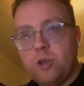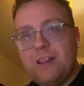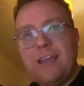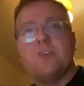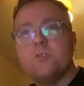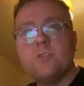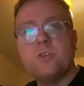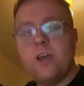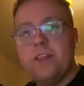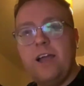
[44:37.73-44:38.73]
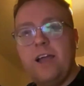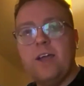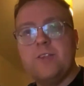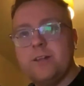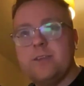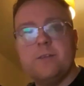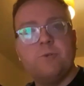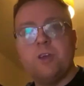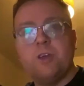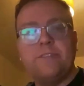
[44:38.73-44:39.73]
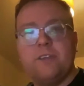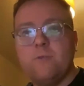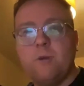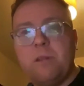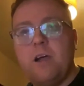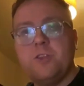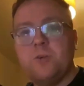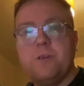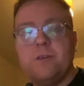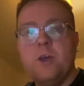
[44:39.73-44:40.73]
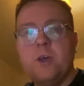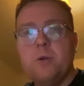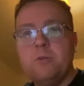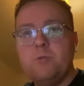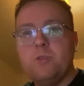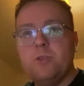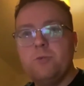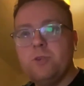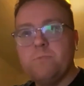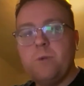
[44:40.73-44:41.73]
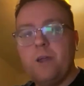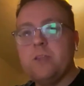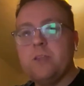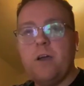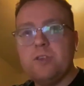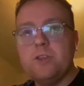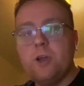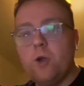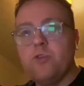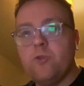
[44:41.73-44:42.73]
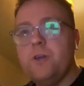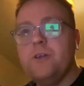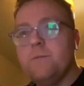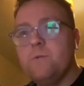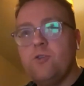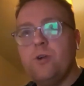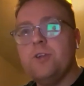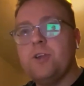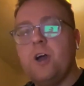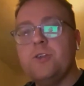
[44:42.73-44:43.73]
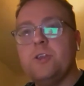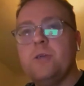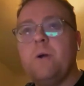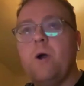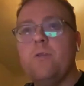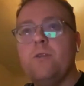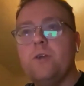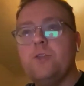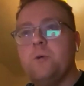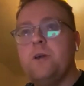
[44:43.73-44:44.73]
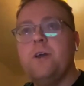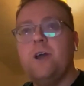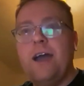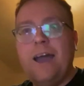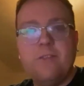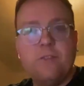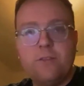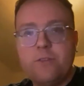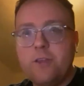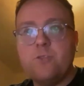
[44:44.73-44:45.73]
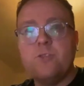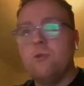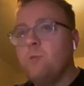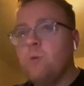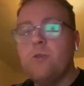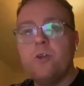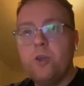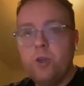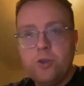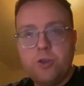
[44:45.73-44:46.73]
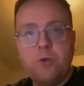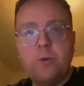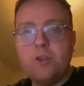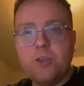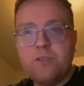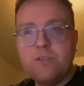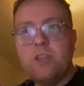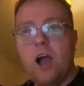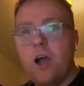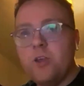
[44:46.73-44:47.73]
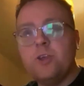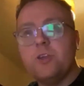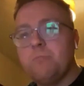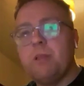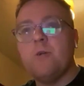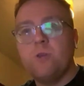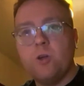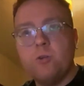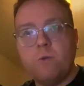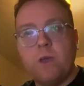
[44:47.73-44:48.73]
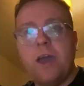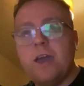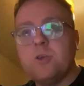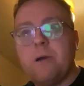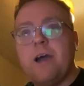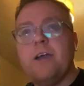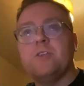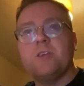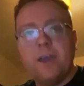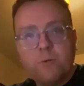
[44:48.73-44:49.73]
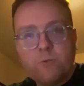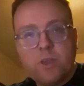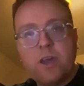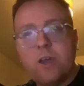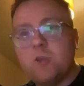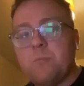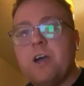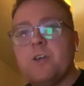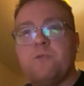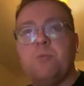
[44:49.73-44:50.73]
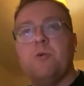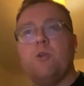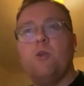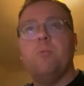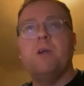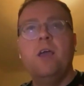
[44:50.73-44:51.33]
legend, and I tell you, I didn't reply to it, but there was I've seen the odd tweet criticising him on Twitter and thinking, do one. Stuart is the nicest bloke who cares about his town, cares about his football club.